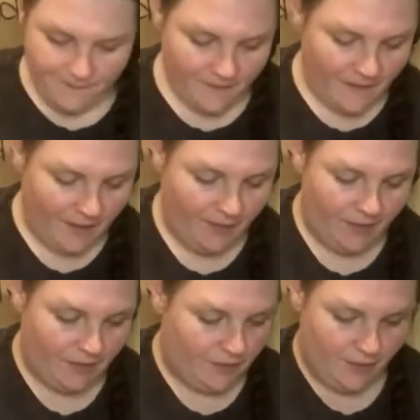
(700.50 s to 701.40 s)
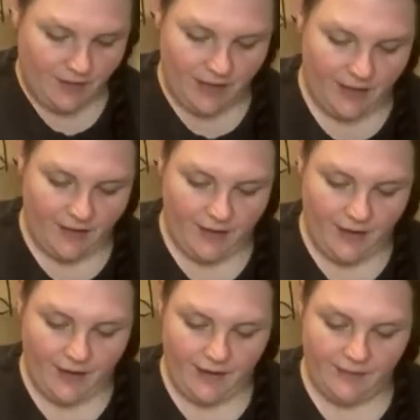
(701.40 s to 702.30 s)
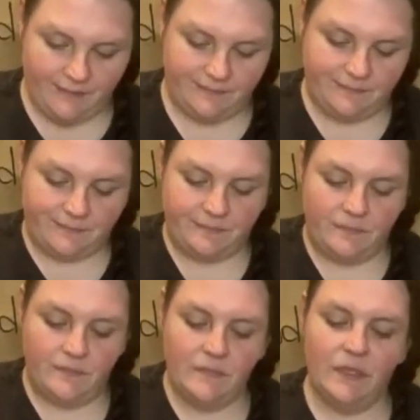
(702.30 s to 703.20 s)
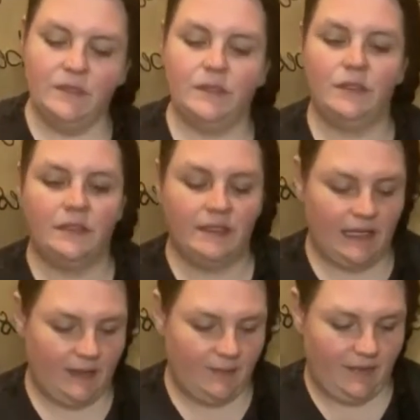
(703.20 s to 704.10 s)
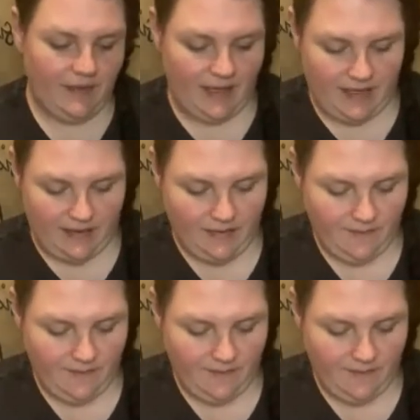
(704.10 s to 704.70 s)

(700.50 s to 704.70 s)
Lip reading: Then we're gonna do another heart. So the same thing,